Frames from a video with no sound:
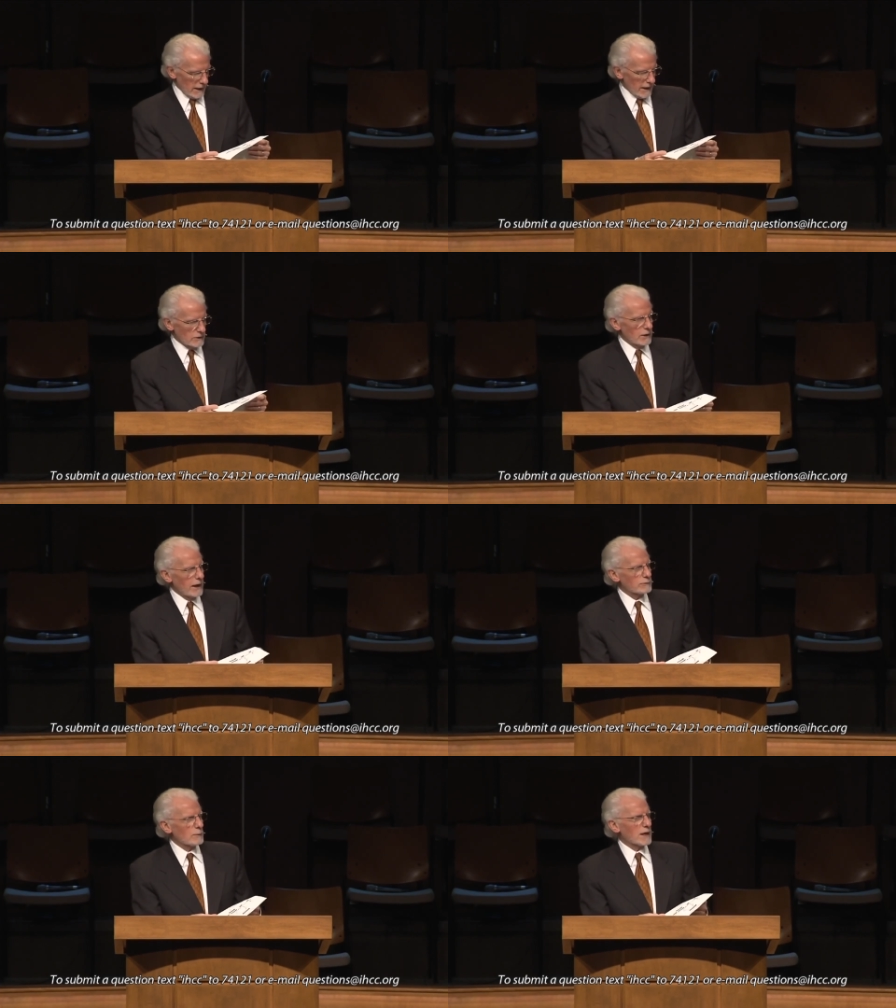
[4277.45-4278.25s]
Uh, you
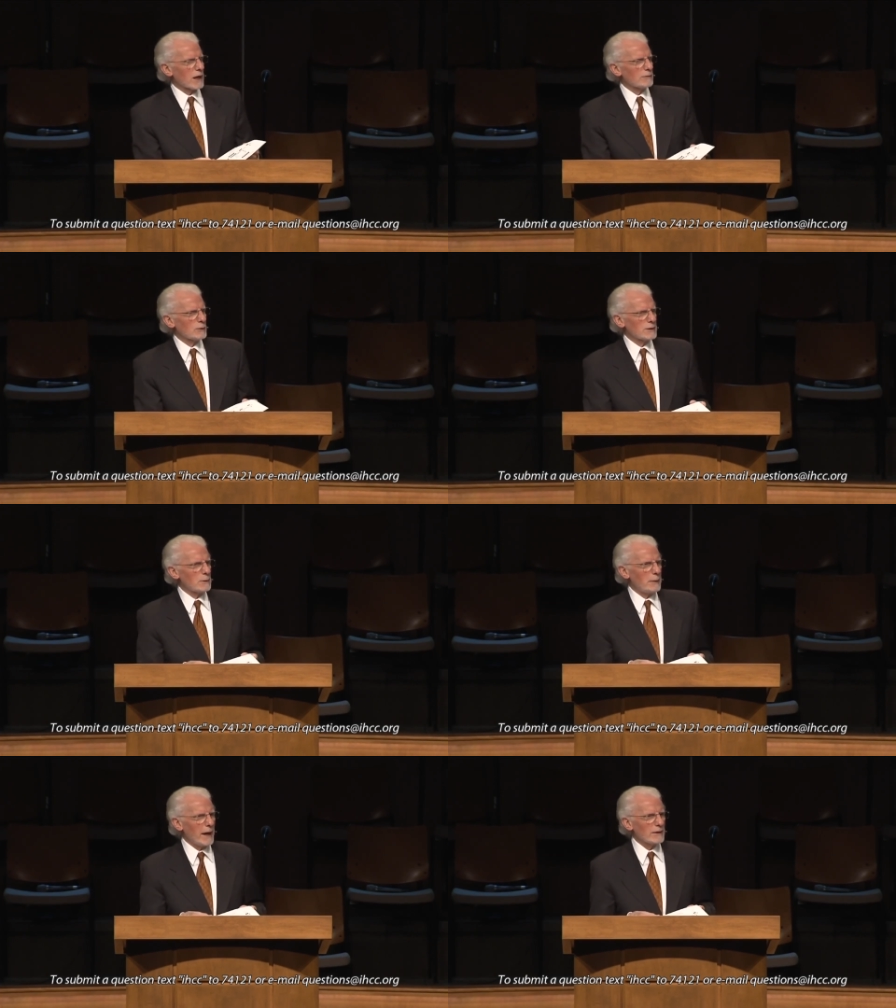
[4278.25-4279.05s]
have to be careful in
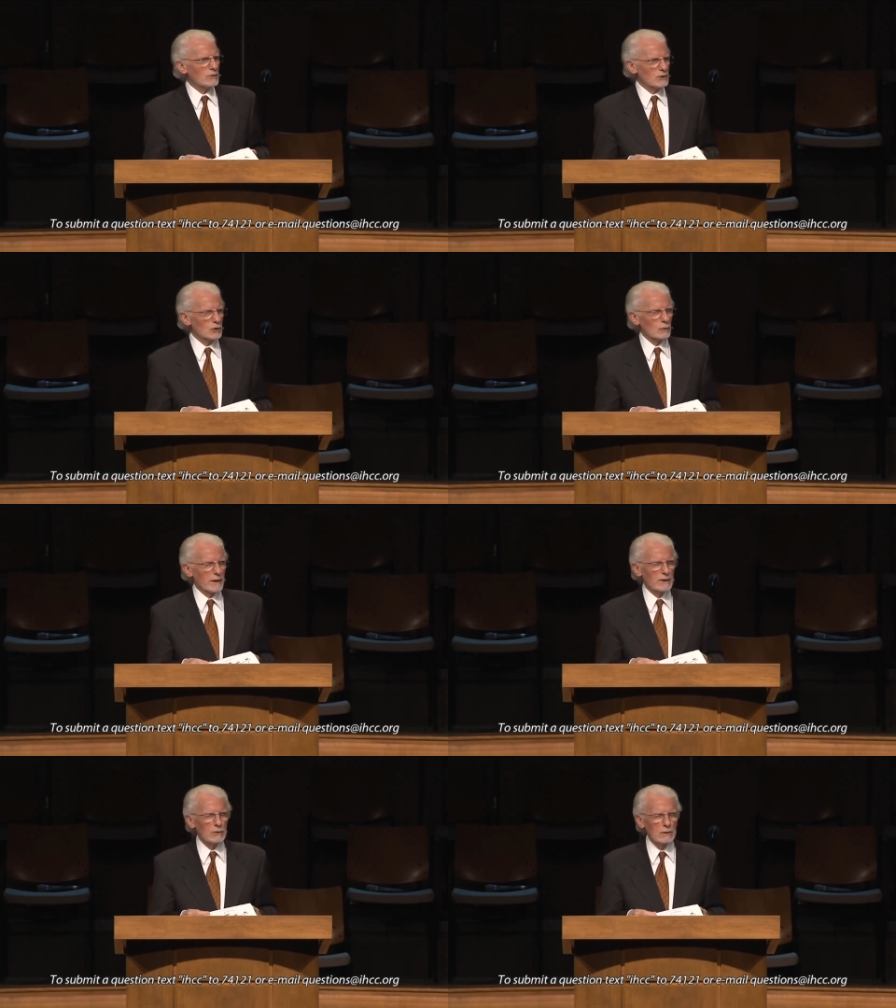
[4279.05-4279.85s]
the passage you're
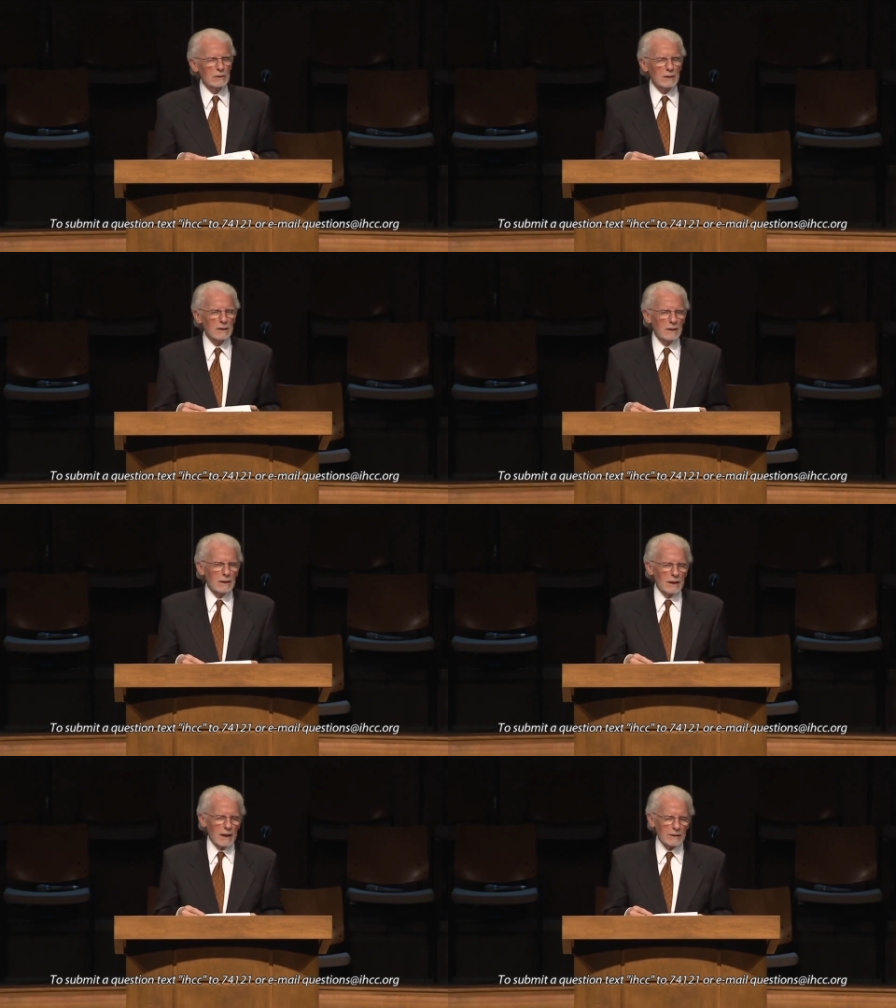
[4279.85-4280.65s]
in.
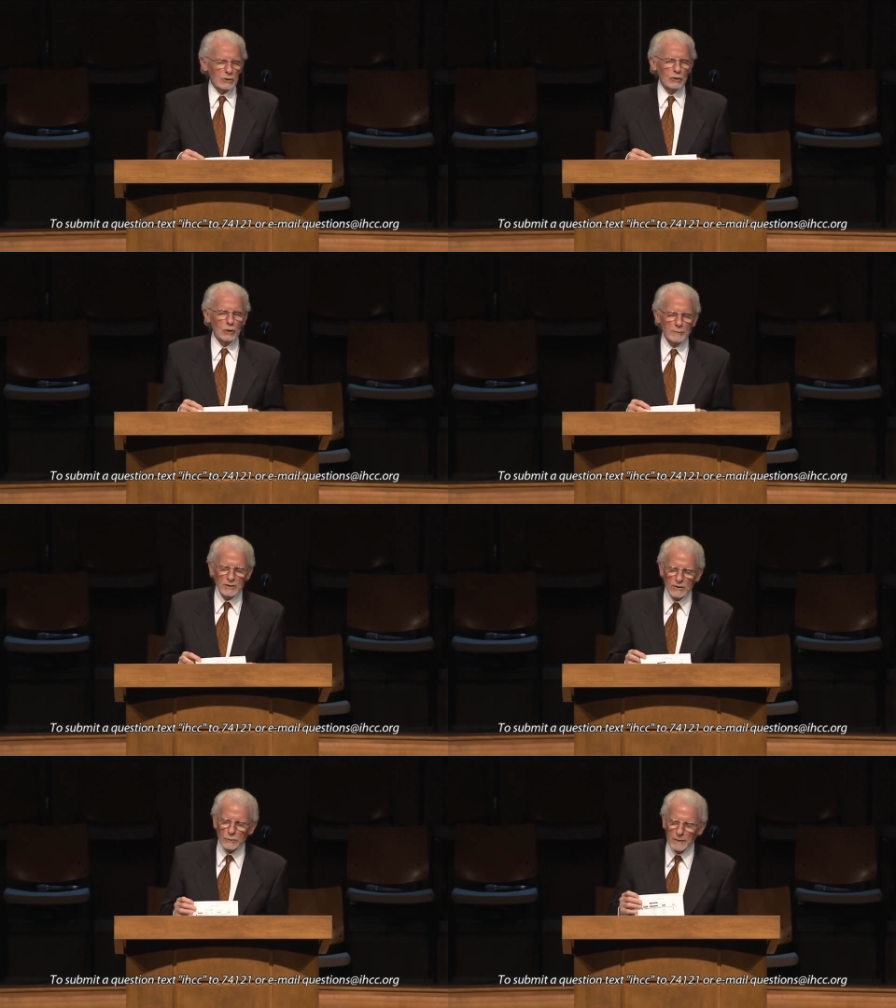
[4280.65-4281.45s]
Uh, to whom
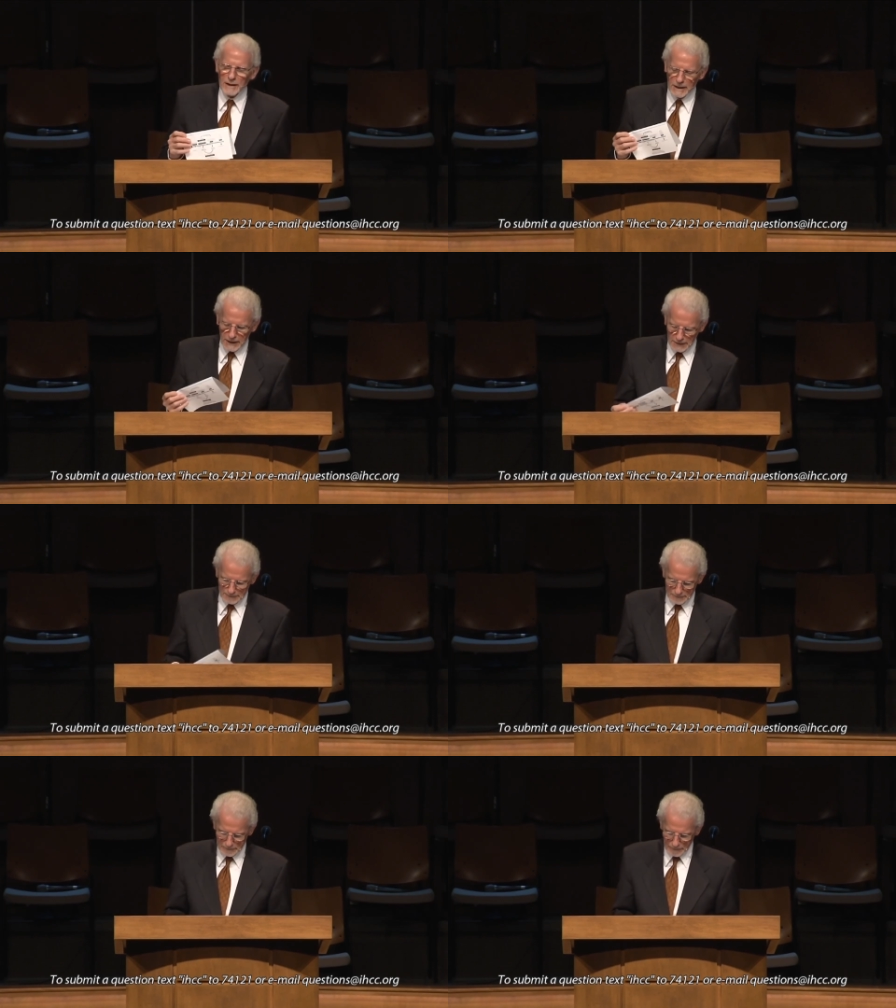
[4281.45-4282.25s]
is he speaking?